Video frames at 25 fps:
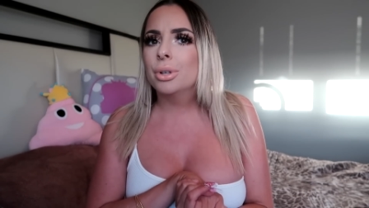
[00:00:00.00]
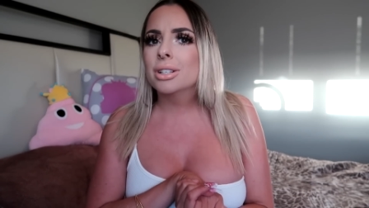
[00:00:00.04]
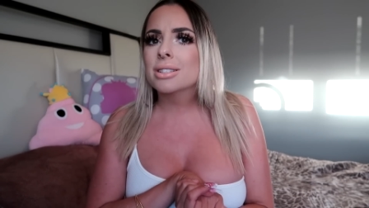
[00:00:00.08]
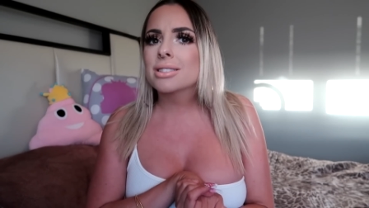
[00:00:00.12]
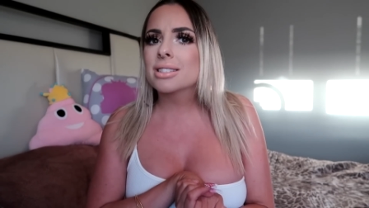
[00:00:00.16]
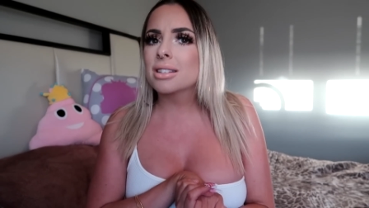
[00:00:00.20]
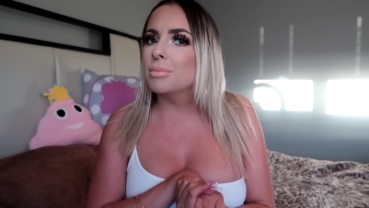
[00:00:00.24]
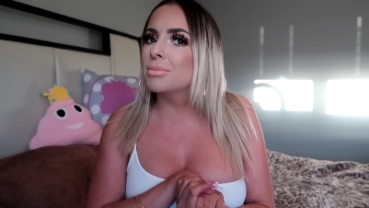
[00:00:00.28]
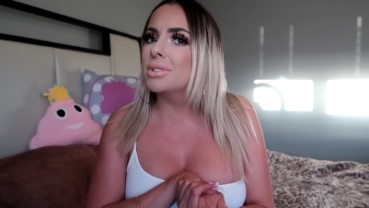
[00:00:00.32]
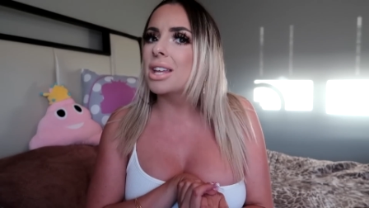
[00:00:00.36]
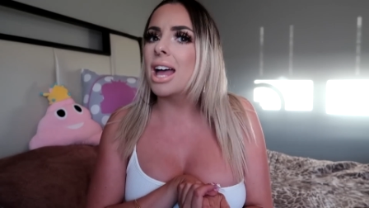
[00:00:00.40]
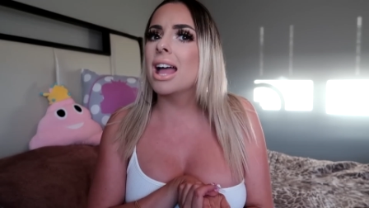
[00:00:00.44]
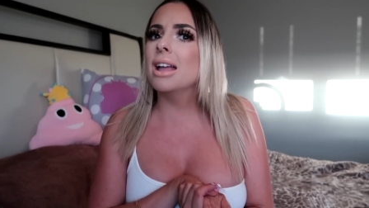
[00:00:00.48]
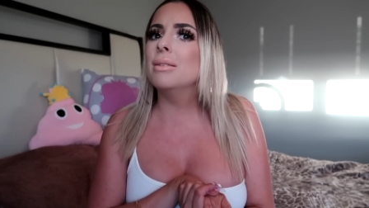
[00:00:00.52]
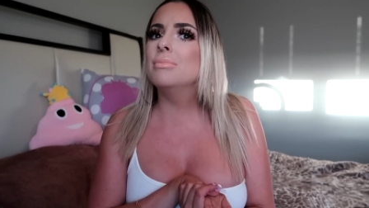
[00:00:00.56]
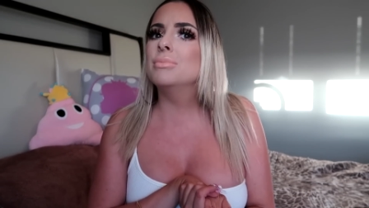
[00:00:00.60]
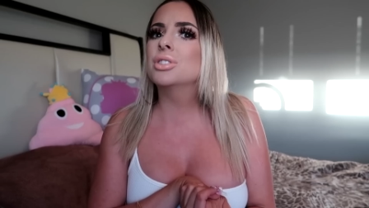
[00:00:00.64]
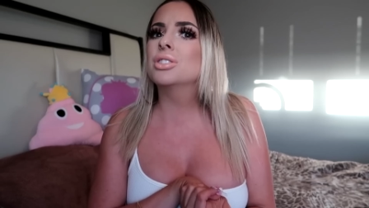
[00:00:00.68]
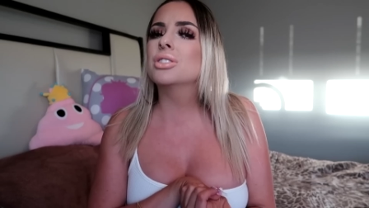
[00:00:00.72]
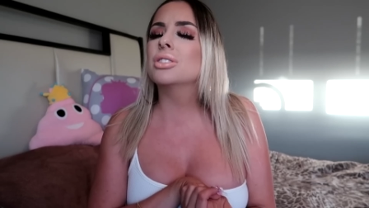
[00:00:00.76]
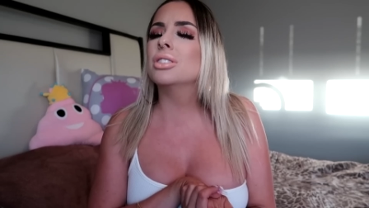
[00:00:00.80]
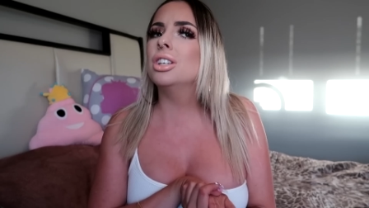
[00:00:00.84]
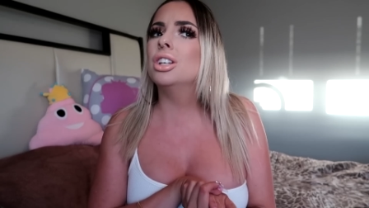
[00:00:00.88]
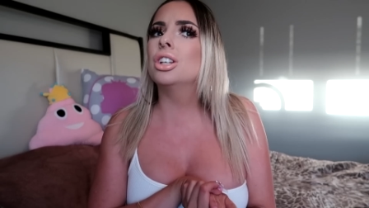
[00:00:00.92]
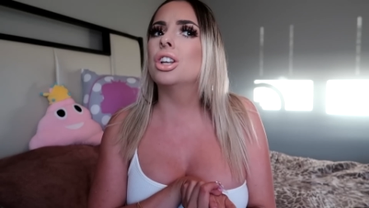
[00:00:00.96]

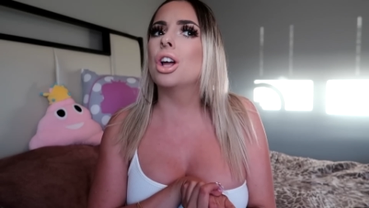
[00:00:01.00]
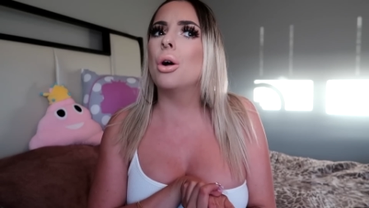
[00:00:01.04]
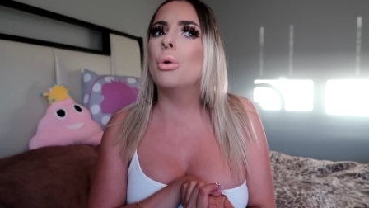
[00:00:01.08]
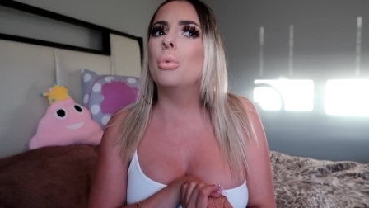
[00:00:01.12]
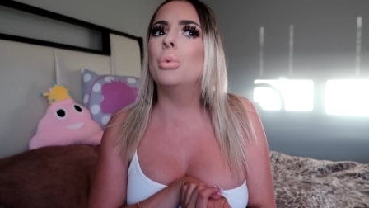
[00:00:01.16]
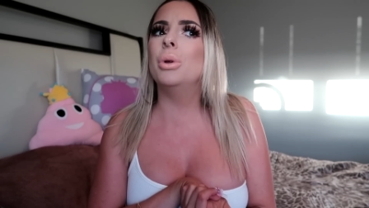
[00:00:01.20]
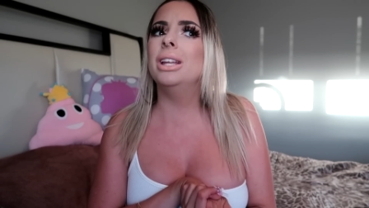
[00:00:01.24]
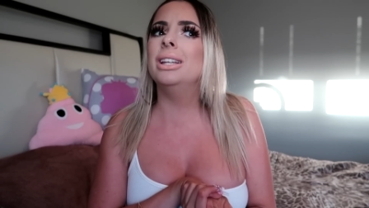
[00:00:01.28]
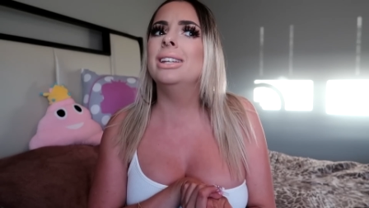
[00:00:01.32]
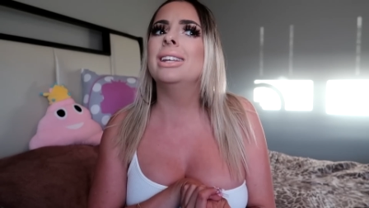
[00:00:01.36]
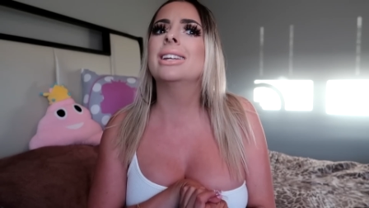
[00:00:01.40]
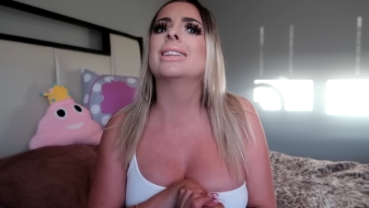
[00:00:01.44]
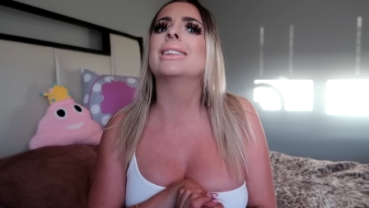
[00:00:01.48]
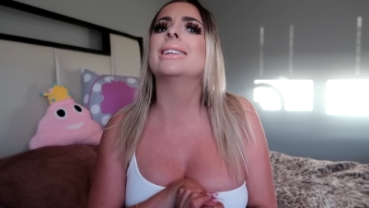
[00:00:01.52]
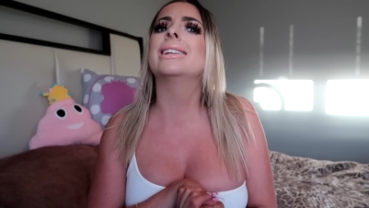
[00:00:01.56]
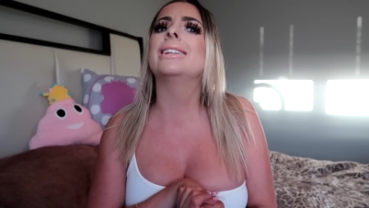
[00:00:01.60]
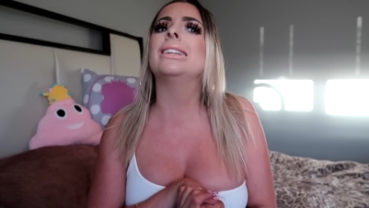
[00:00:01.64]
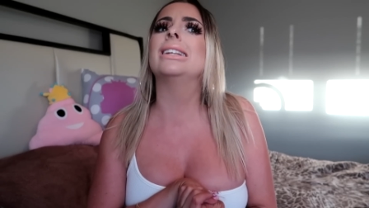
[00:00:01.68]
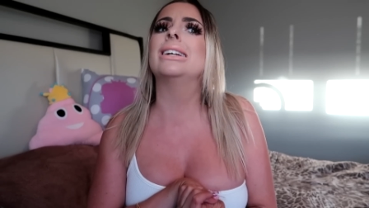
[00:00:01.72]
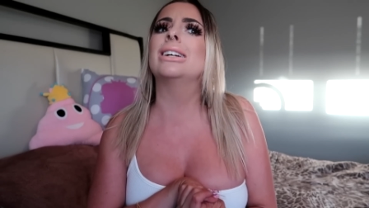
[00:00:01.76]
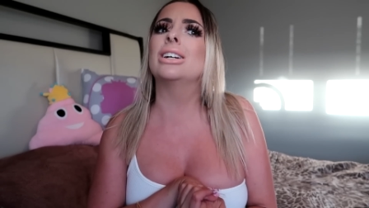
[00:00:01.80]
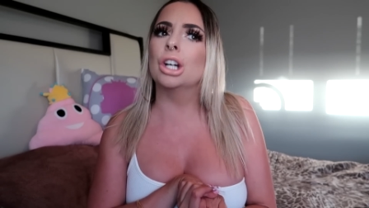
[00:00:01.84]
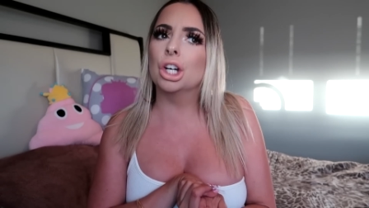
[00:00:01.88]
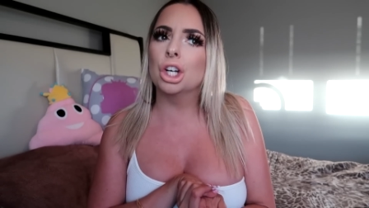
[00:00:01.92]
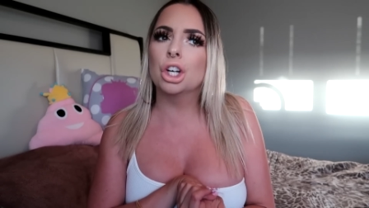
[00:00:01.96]
Sometimes, you know, we need a
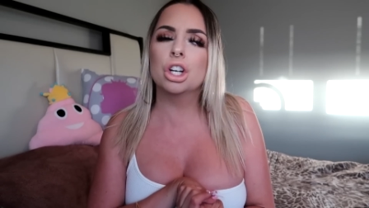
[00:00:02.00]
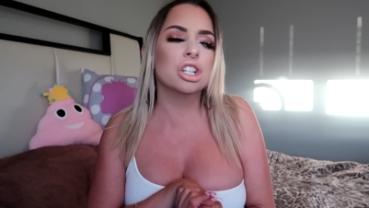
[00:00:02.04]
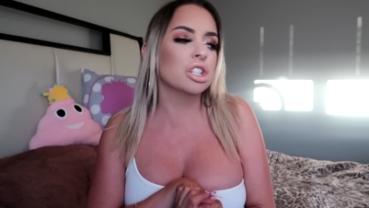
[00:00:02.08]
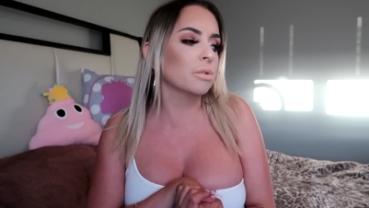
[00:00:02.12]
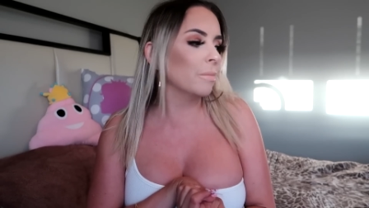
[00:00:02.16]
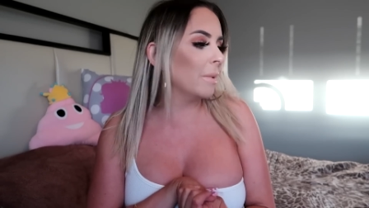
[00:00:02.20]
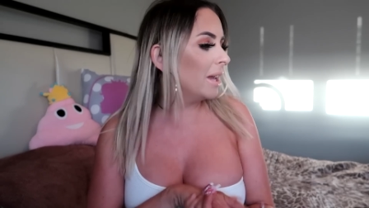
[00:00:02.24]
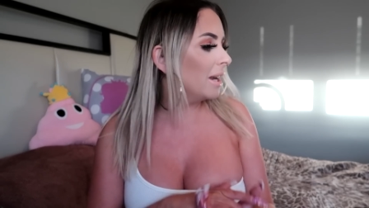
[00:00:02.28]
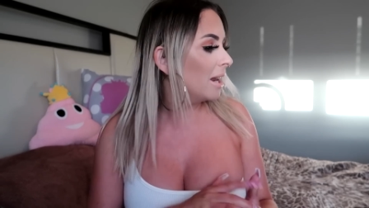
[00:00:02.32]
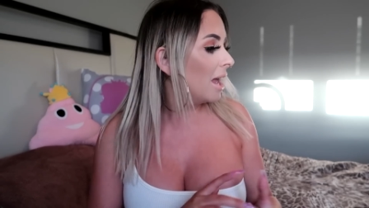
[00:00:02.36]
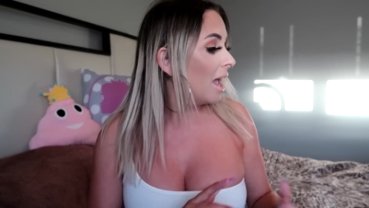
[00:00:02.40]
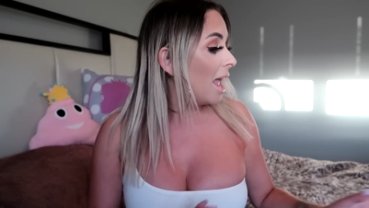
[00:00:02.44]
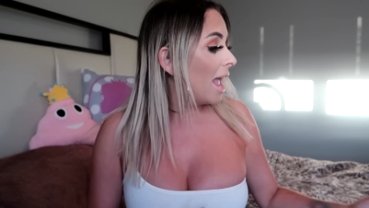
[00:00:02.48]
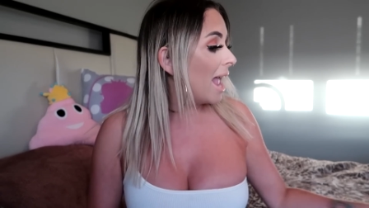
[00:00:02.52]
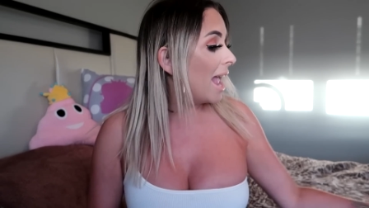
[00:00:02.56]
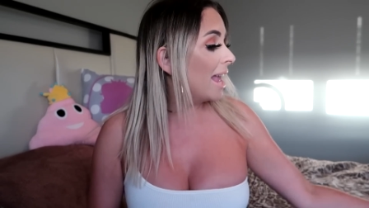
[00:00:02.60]
little encouragement.